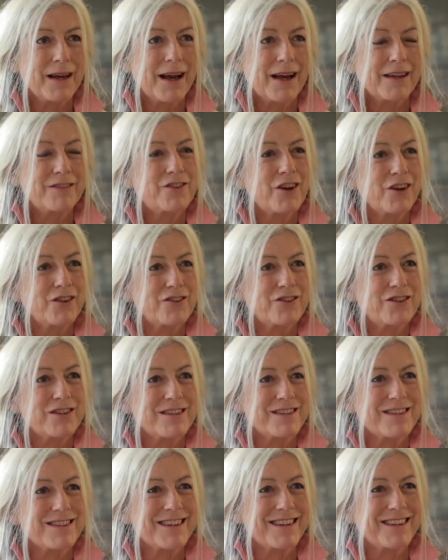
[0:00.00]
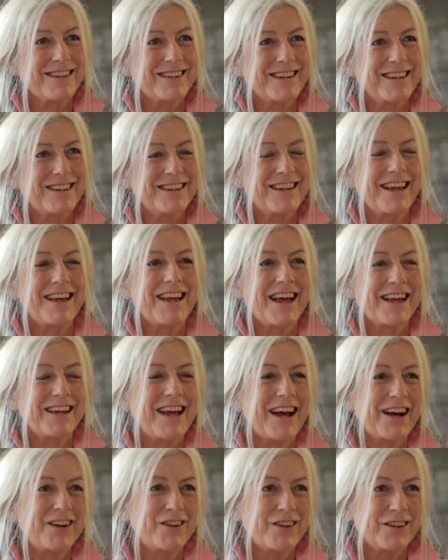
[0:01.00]
and don't just
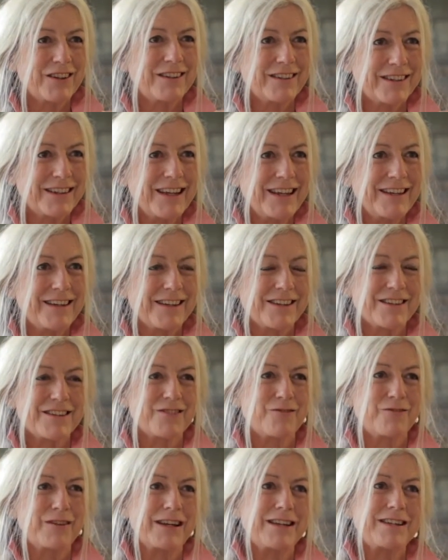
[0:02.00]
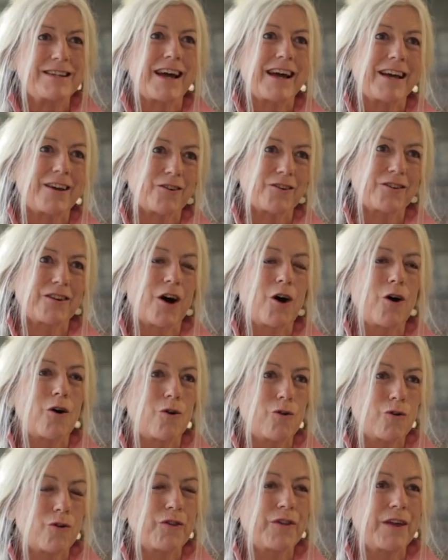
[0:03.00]
allow your leader to really take on the
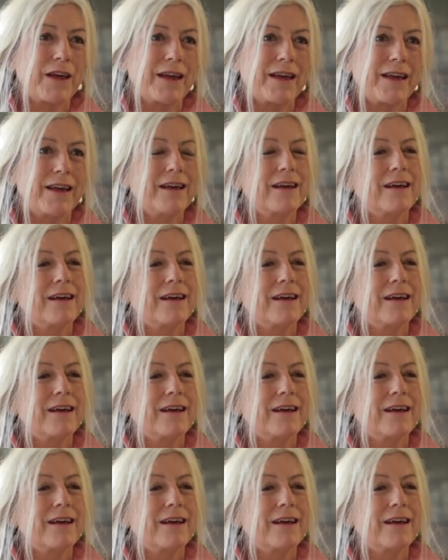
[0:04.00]
whole thing.